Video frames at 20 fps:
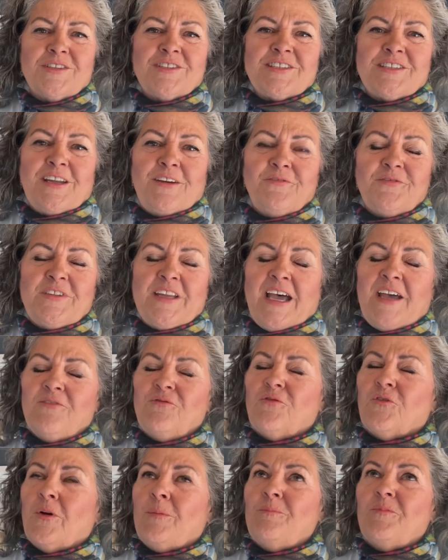stuff done
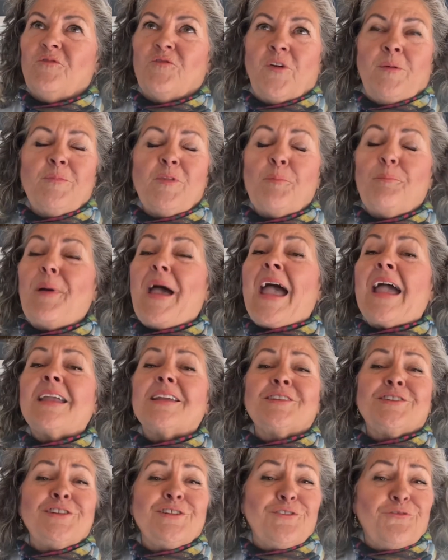from from the back
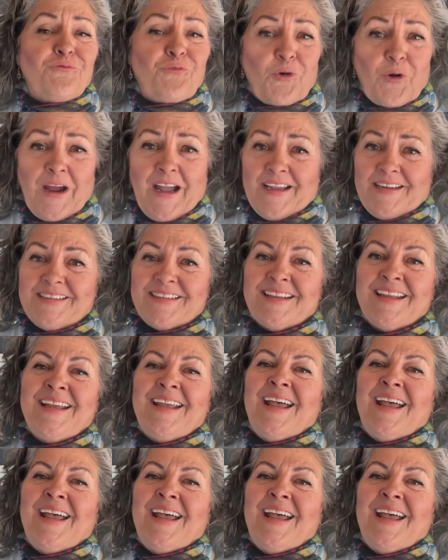to the front,